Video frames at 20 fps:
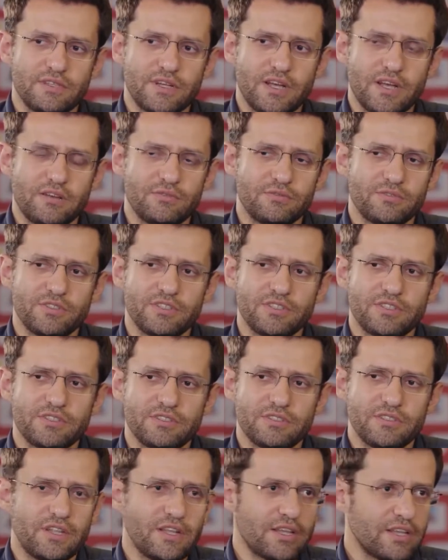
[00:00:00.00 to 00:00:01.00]
I was
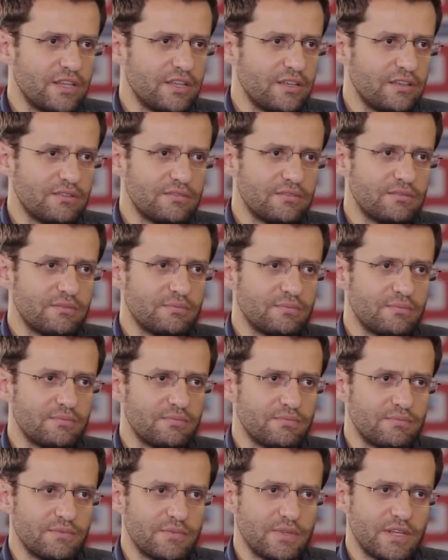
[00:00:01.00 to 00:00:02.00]
just lucky
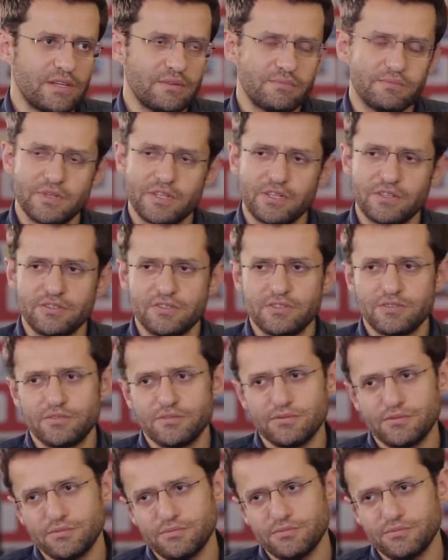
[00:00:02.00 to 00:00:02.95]
because